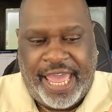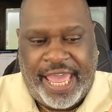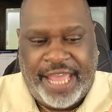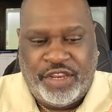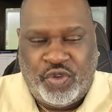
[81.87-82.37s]

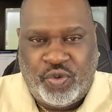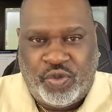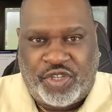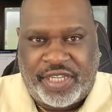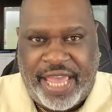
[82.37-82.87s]
and you
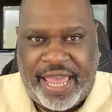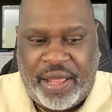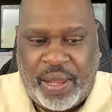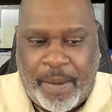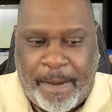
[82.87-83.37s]

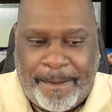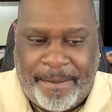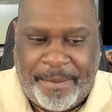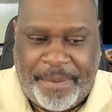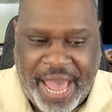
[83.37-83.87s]
scale
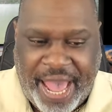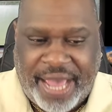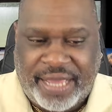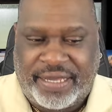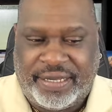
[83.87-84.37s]

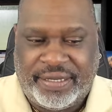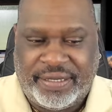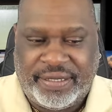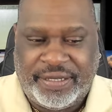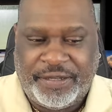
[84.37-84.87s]
back
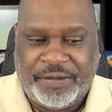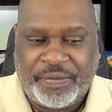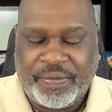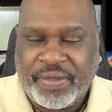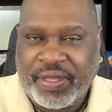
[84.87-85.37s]

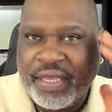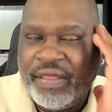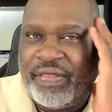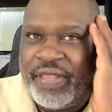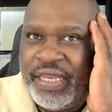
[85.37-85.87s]

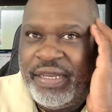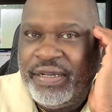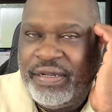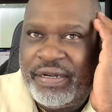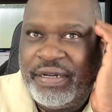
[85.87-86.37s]

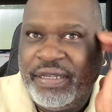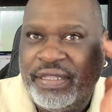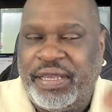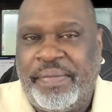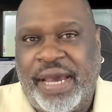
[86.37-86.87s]
the
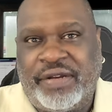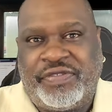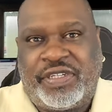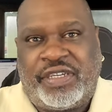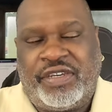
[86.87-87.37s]
amount
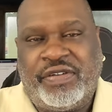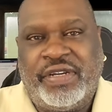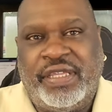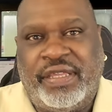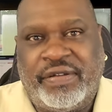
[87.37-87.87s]
of
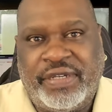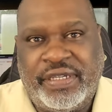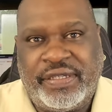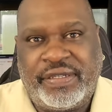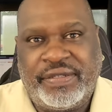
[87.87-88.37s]
security there
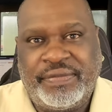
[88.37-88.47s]
is.